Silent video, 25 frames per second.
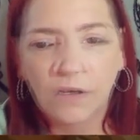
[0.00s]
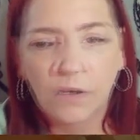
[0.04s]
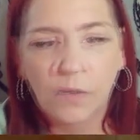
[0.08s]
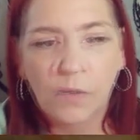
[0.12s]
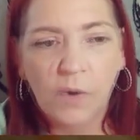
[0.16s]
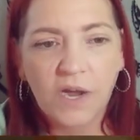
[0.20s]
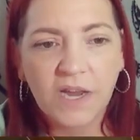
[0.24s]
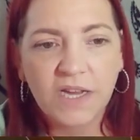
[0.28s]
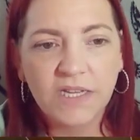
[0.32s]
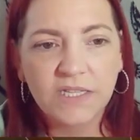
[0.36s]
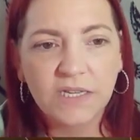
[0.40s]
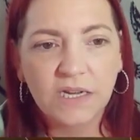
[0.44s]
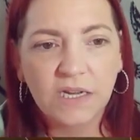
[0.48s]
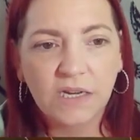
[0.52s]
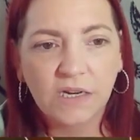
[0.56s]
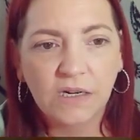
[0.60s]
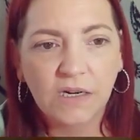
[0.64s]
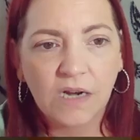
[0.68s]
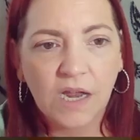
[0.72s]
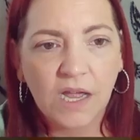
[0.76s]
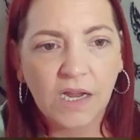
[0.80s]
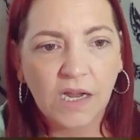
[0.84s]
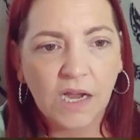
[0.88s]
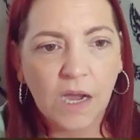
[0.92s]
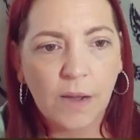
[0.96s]
Why is it
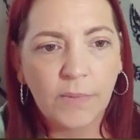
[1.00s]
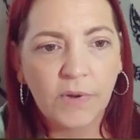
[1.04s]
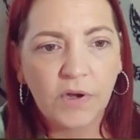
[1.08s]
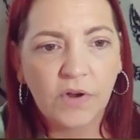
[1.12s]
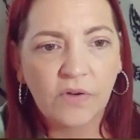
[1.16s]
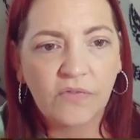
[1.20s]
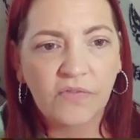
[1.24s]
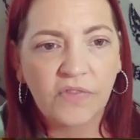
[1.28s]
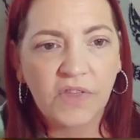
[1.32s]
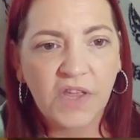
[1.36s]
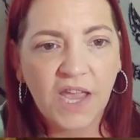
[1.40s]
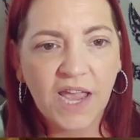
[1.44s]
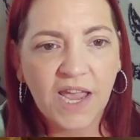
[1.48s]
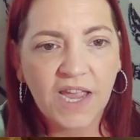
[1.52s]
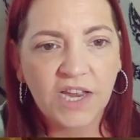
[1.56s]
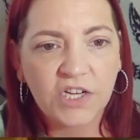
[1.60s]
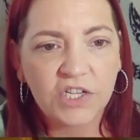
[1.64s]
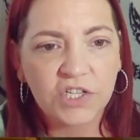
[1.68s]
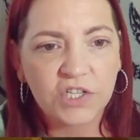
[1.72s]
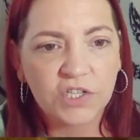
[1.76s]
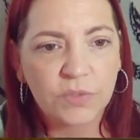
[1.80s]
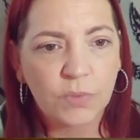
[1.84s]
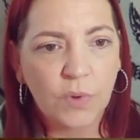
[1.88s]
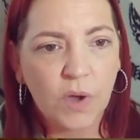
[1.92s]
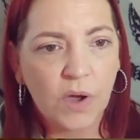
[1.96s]
like coming off the
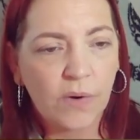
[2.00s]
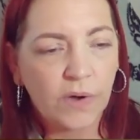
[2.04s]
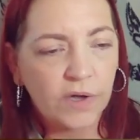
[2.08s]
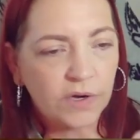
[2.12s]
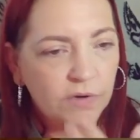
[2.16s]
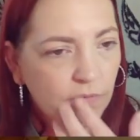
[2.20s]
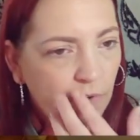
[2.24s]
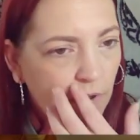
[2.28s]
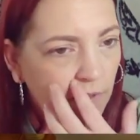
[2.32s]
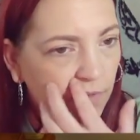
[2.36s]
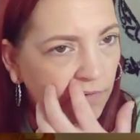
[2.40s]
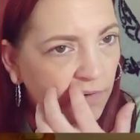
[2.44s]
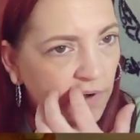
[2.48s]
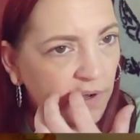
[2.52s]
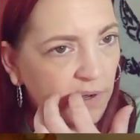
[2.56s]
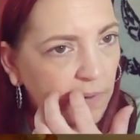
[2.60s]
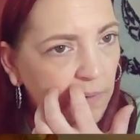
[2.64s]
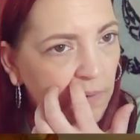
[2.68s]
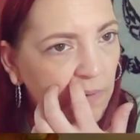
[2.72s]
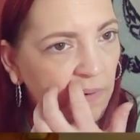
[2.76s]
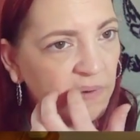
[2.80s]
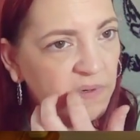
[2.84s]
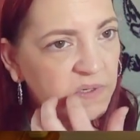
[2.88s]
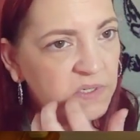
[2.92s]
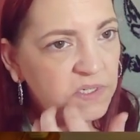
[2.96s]
edge as well? I'd rather it
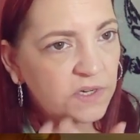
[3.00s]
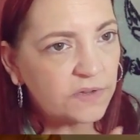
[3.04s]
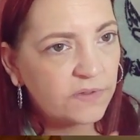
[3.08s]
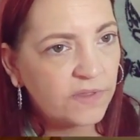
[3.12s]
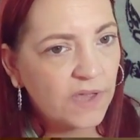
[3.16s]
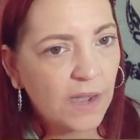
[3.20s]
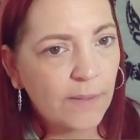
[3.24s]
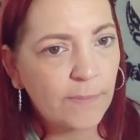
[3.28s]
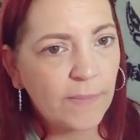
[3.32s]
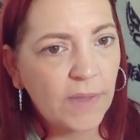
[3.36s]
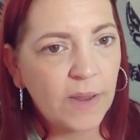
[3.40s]
not do that.